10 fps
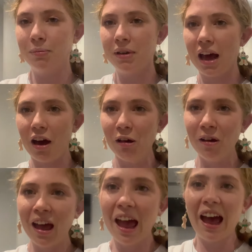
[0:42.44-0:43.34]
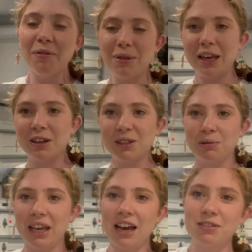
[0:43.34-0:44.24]
when we were stuck inside our
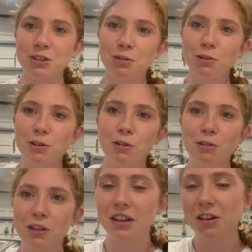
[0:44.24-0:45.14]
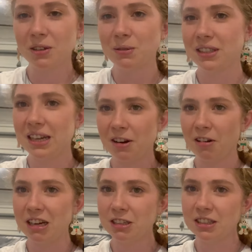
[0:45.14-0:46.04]
houses and there really
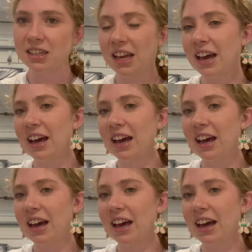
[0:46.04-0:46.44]
wasn't much to